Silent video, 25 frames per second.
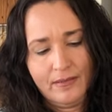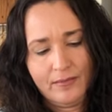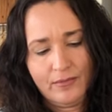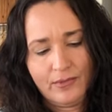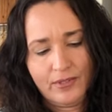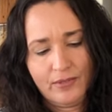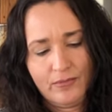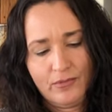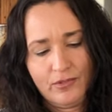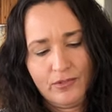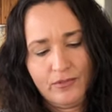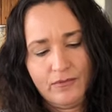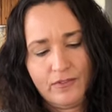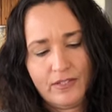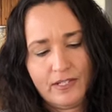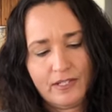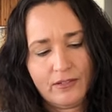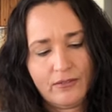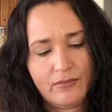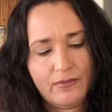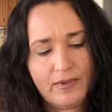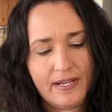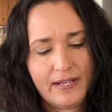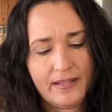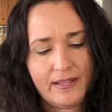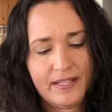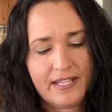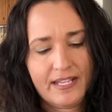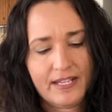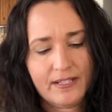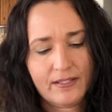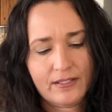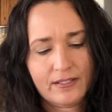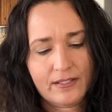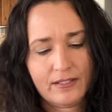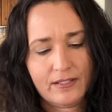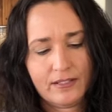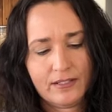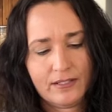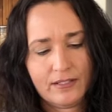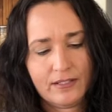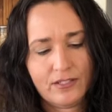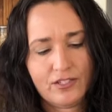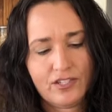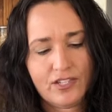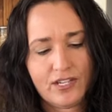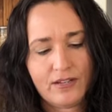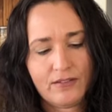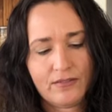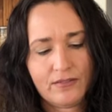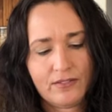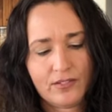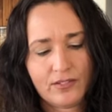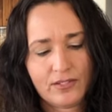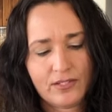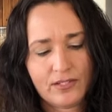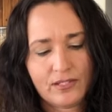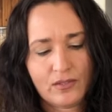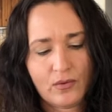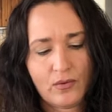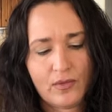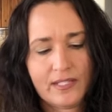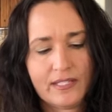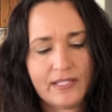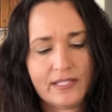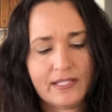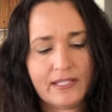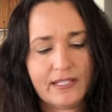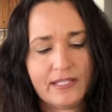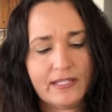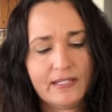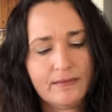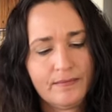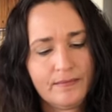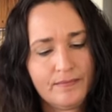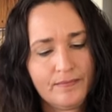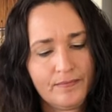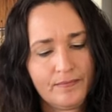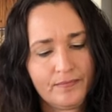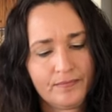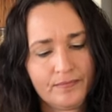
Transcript: by moving it around the outside of the jar and just squeezing in.